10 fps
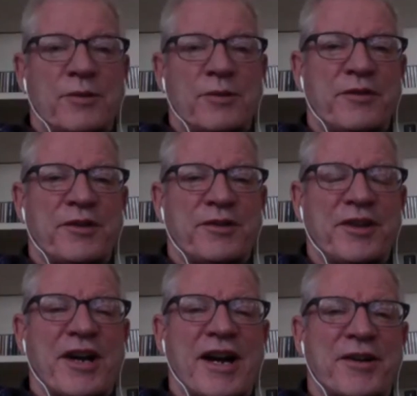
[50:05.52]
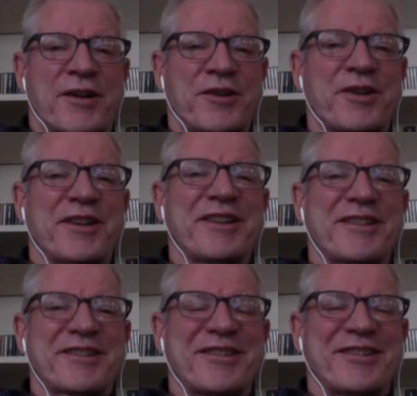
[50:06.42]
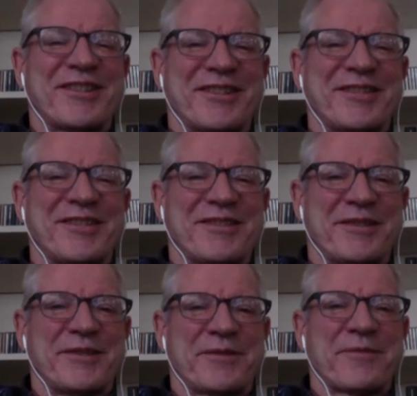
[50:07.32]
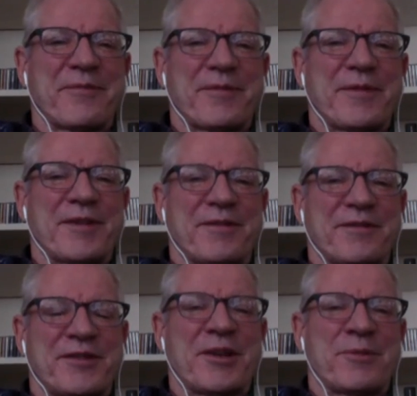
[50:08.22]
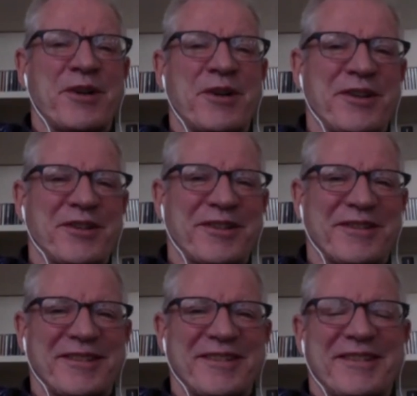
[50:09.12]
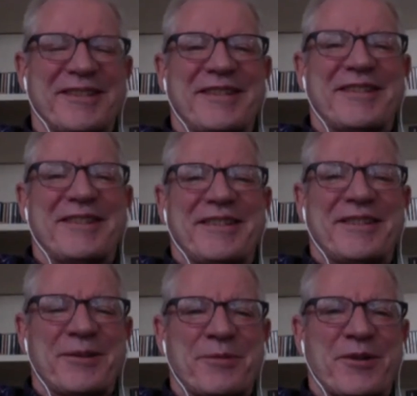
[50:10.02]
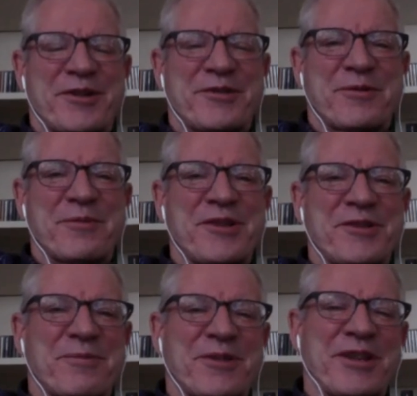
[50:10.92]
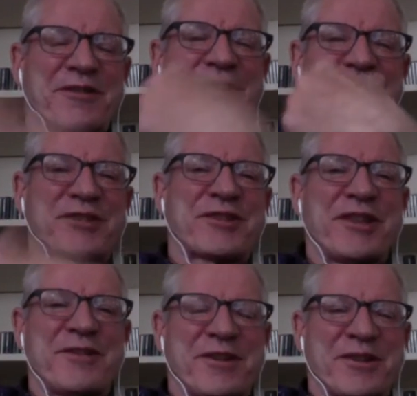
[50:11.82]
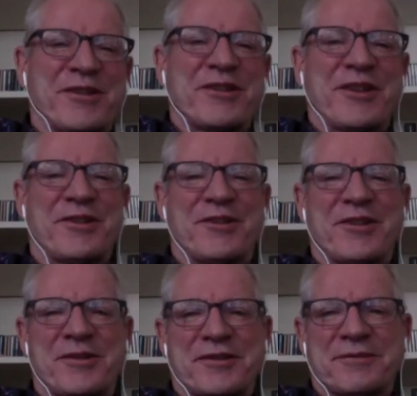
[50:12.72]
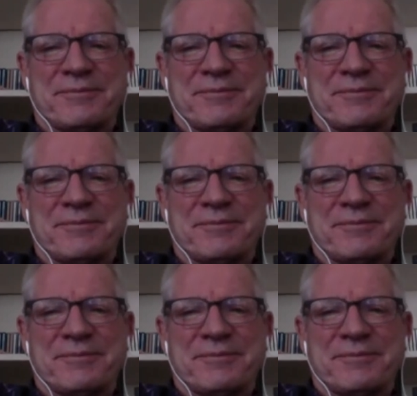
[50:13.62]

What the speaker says: bit of an irony, I guess, that the, you know, celebrating the liberation from Egypt while they've got the slave here that they don't notice.